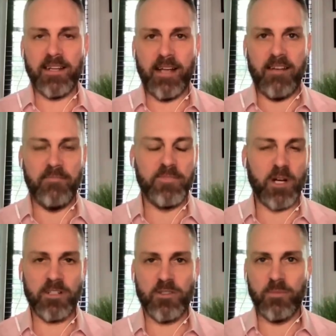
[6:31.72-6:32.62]
I, have
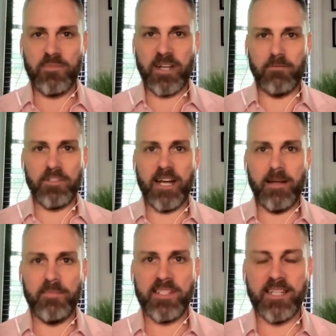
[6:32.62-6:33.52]
talked to him several
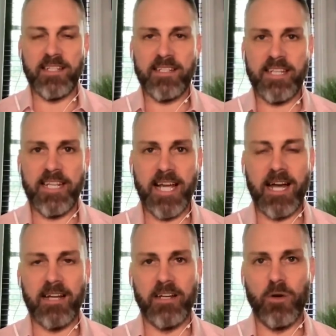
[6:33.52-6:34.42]
times since he
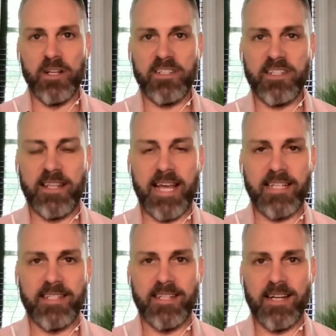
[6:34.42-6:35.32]
got notice
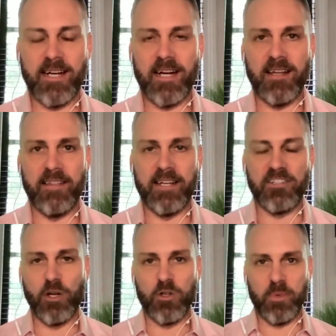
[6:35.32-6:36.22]
that uh, that
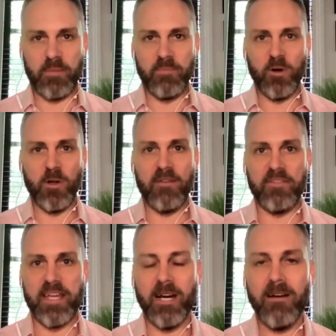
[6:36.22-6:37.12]
his show is being pulled off
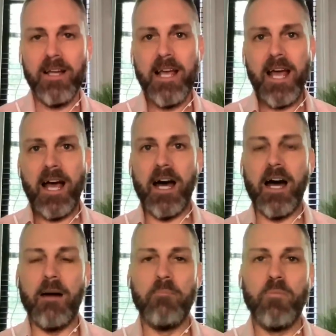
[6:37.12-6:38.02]
the air.
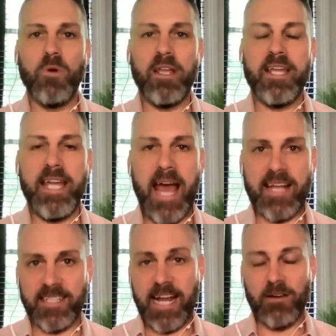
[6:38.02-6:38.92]
Um, he
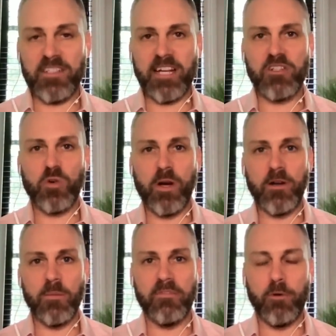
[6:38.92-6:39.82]
has announced on
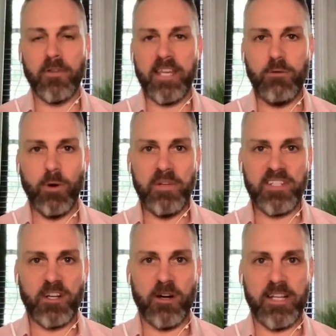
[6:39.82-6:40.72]
Twitter before that he will be
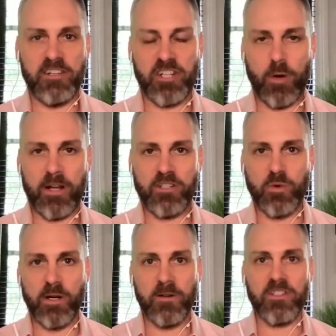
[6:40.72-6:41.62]
starting a show on
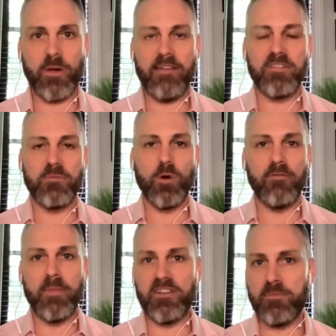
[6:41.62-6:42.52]
Twitter, so I have some more
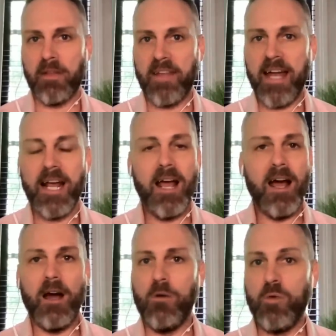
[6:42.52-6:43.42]
information about that.
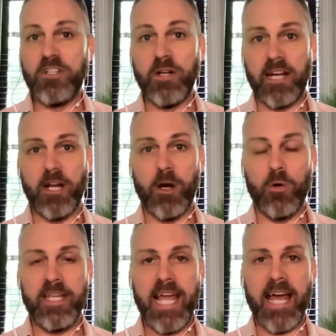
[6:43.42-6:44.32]
Uh, we do not
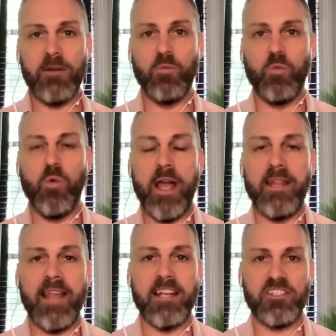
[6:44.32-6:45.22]
know yet
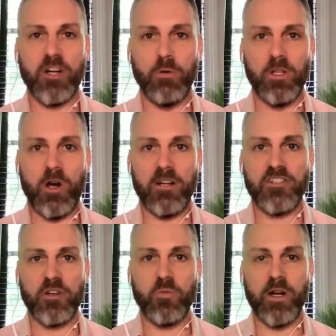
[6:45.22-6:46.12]
when that show will
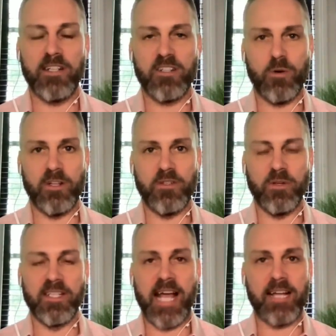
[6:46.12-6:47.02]
launch or what it's going to
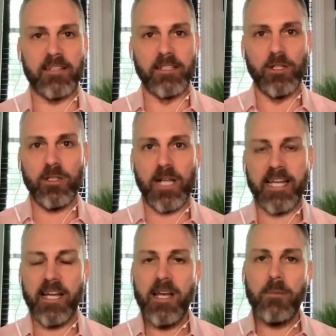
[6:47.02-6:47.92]
exactly look
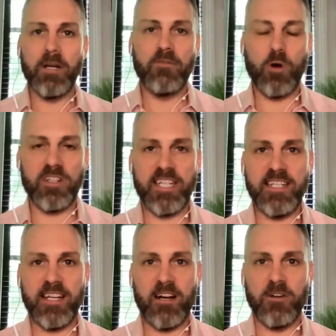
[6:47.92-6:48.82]
like. But of course,
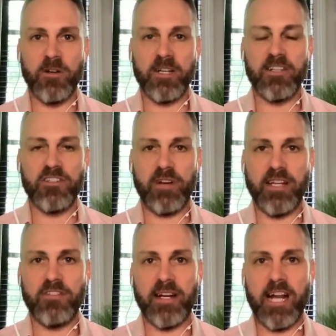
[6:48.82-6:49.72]
he's under
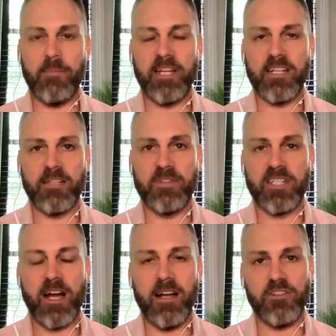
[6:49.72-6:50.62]
constraints right now because of his
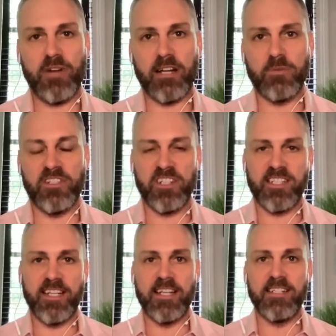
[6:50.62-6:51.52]
contract, which
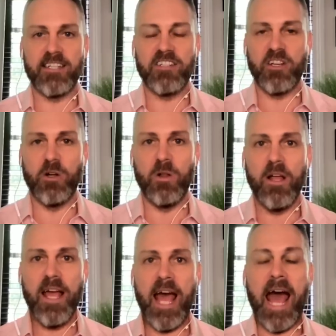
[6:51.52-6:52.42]
extends
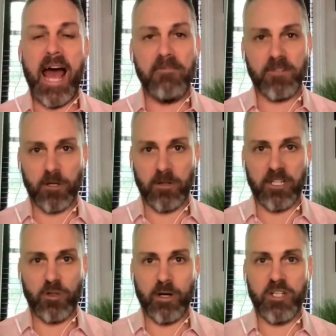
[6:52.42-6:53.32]
until after
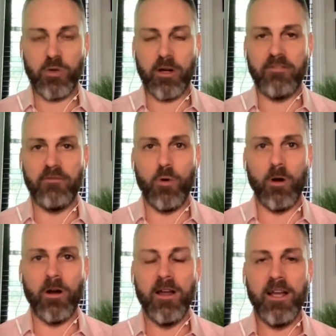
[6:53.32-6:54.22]
the
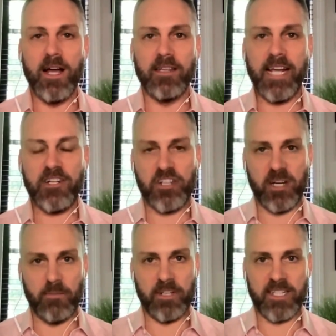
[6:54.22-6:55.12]
2024
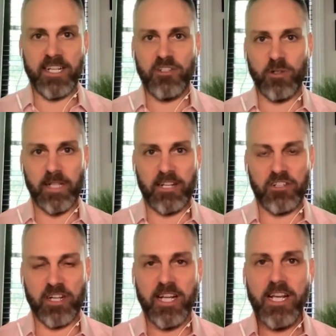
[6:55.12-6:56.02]
election, presidential
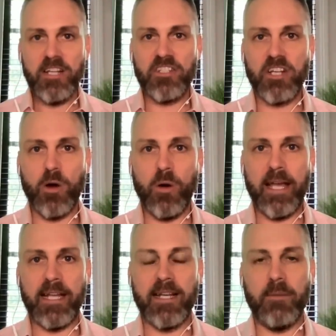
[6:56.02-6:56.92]
election. So
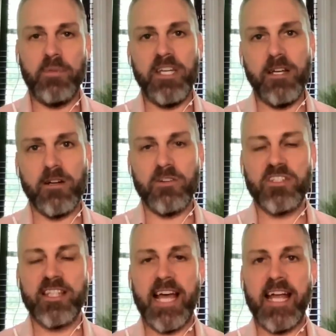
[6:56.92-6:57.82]
it
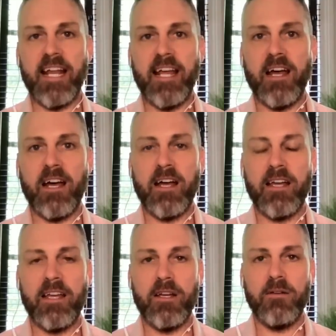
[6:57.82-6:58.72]
appears that uh,
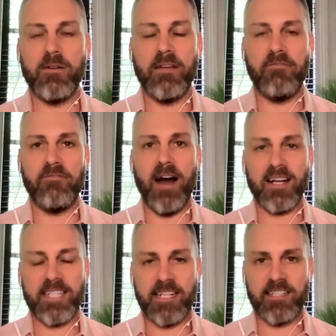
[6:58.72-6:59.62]
if
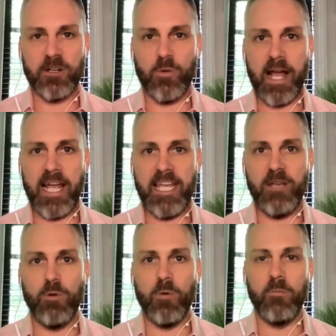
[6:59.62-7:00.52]
Fox has their way,
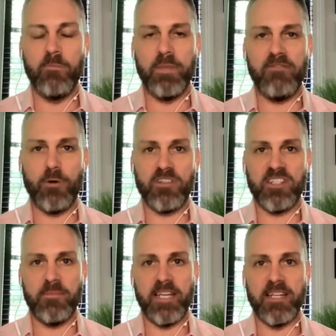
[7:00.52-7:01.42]
he will be forced to be